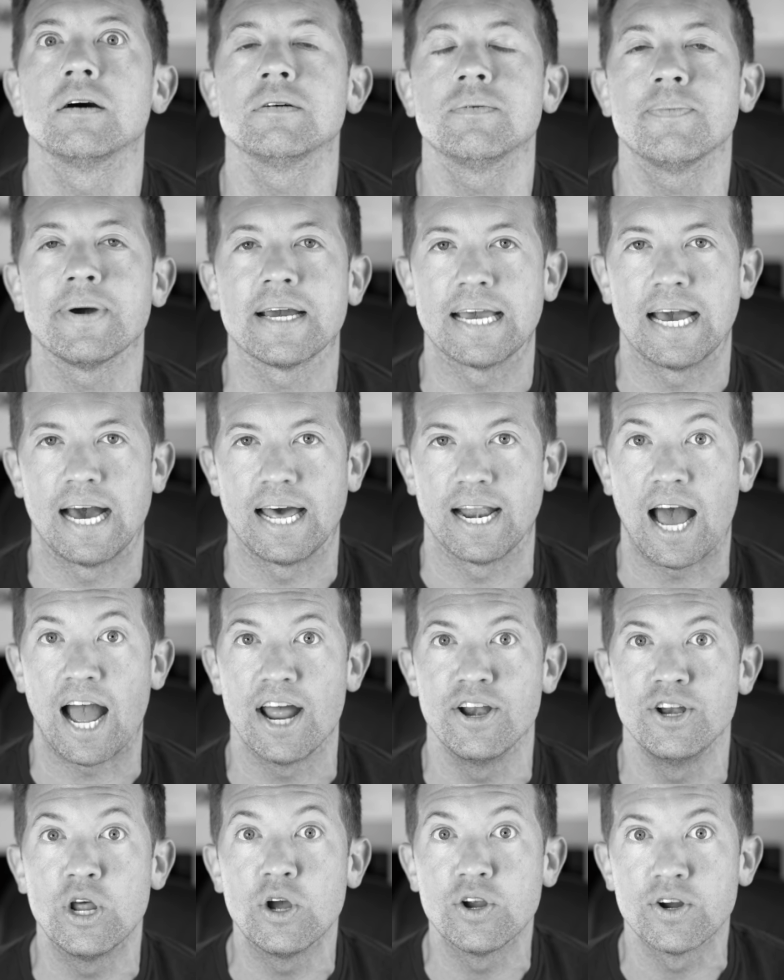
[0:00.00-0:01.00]
oh my God,
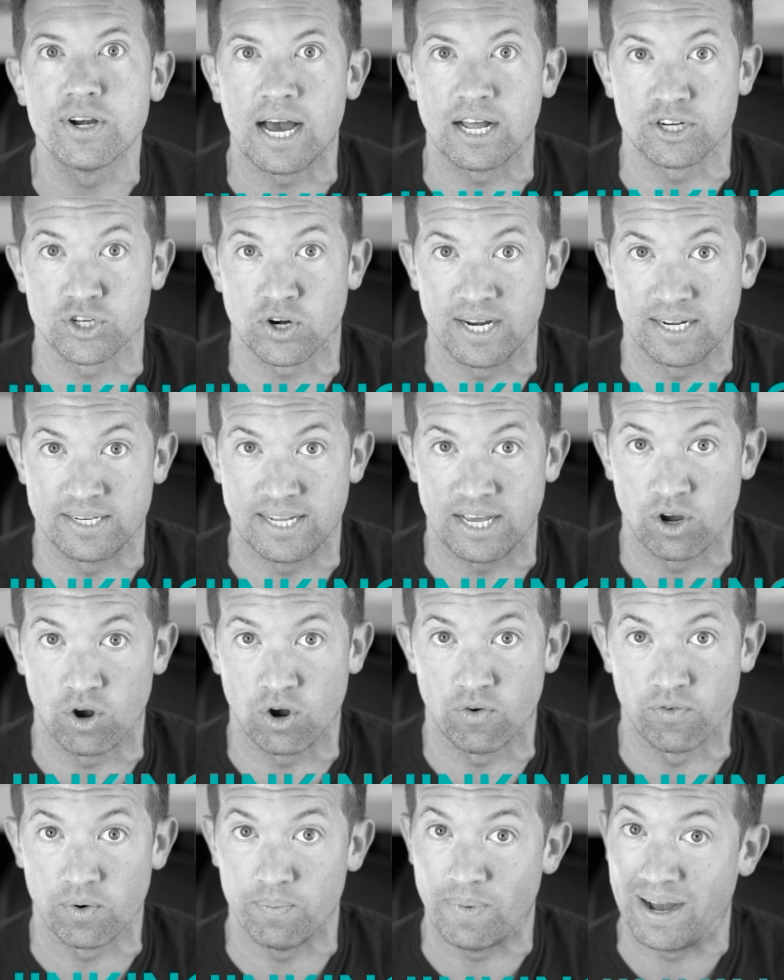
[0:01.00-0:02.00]
I know you're not trying to take over